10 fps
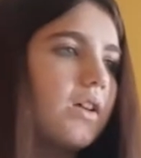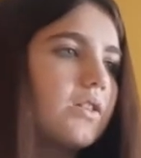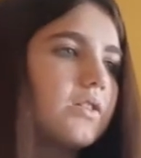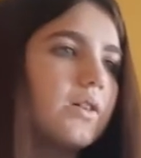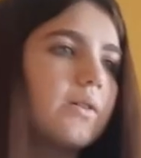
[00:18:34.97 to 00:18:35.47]

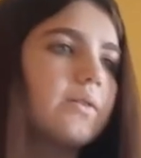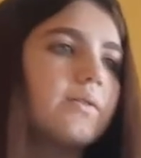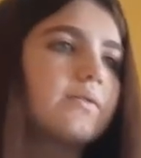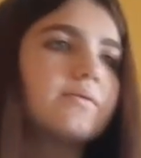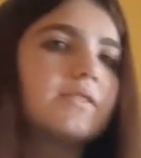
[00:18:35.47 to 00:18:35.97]

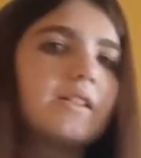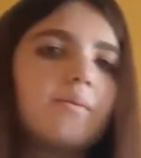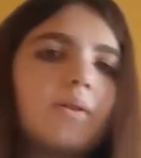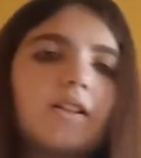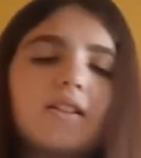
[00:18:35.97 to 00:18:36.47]
So she
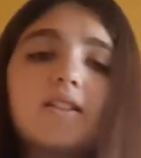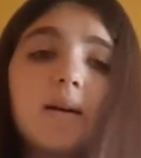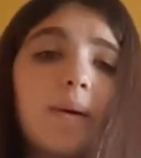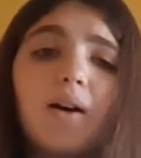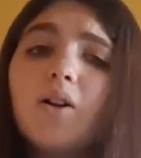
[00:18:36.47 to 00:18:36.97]
wanted to stop
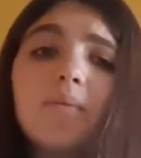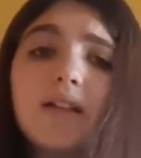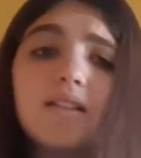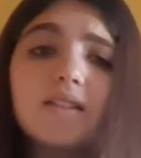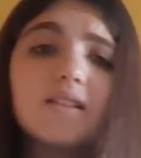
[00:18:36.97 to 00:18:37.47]
by all
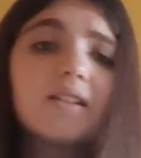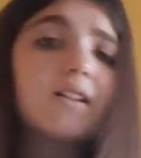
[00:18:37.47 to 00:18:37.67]
means